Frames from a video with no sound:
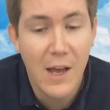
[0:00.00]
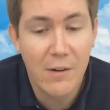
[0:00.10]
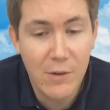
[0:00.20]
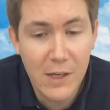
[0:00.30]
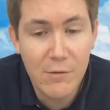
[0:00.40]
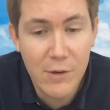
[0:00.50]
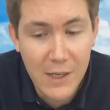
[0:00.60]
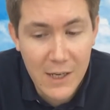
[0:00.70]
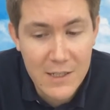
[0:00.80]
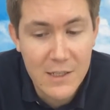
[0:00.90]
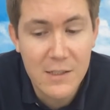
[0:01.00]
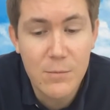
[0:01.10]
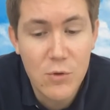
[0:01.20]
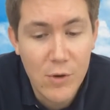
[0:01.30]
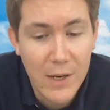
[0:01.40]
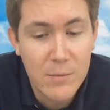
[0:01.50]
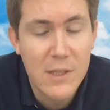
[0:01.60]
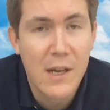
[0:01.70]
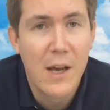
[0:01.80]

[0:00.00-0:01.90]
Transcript: and really realizing some dreams,